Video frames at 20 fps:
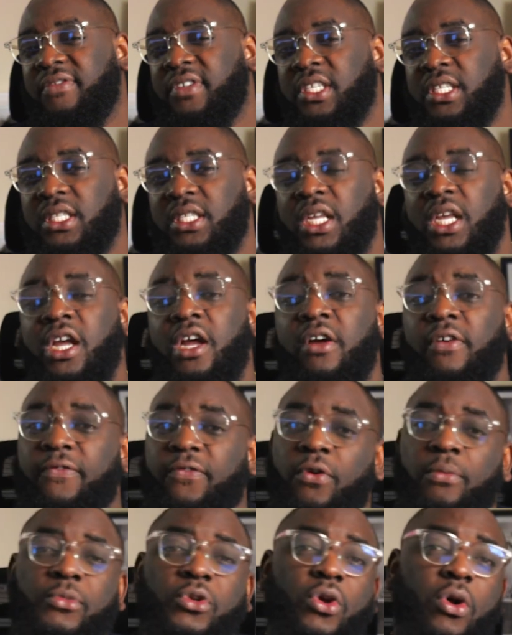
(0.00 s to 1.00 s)
it,
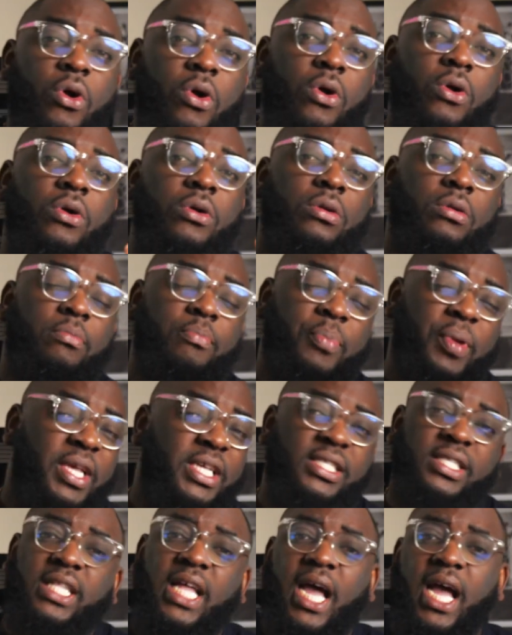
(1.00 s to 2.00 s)
from your
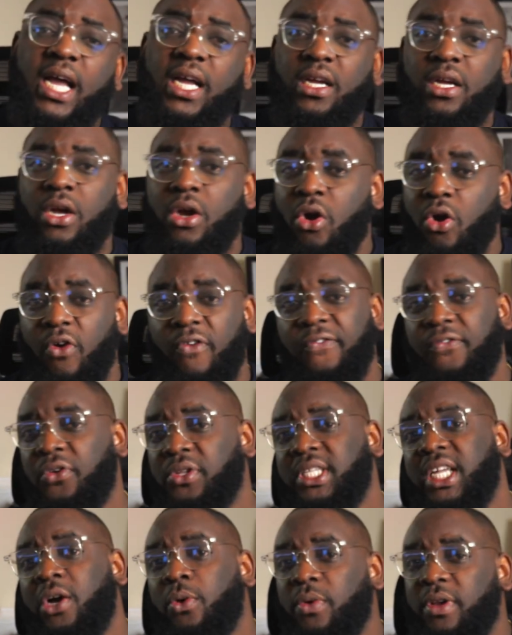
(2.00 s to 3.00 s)
Paystack or
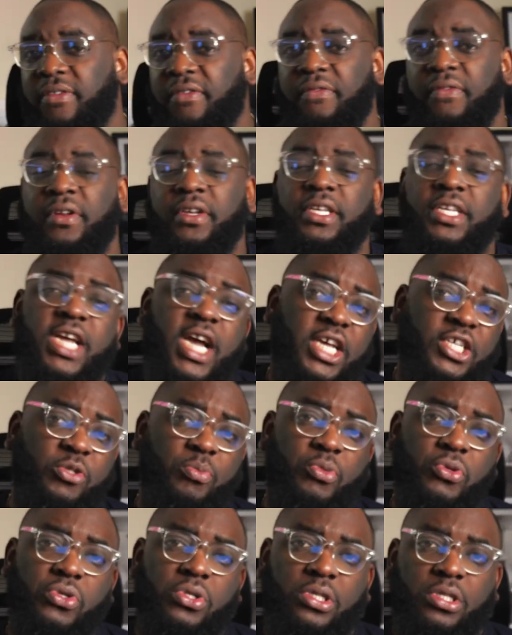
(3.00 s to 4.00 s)
Flutterwave
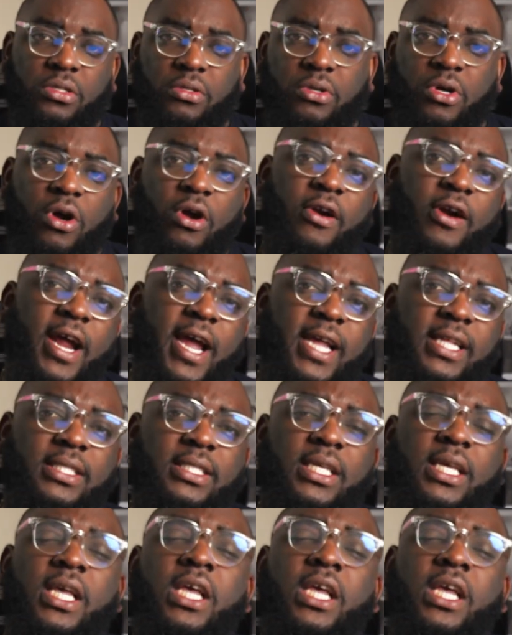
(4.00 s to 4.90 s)
dashboard. All right.